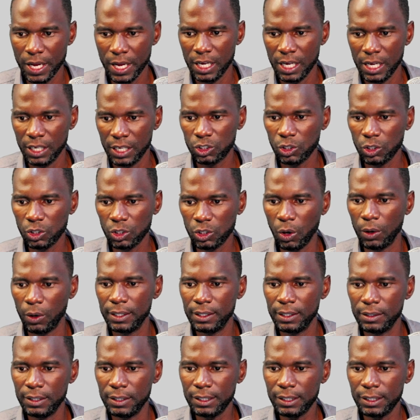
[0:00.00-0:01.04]
So
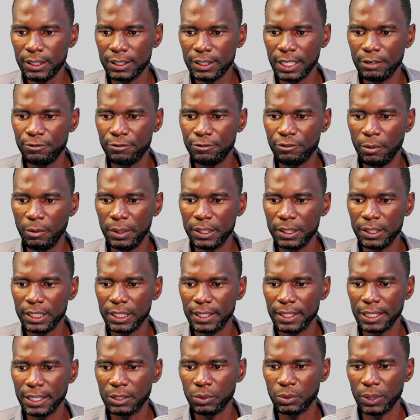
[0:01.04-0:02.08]
this is the information
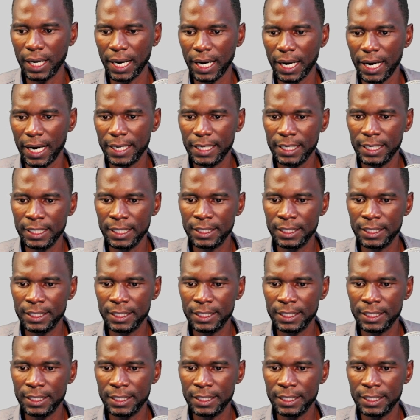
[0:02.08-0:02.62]
that we added.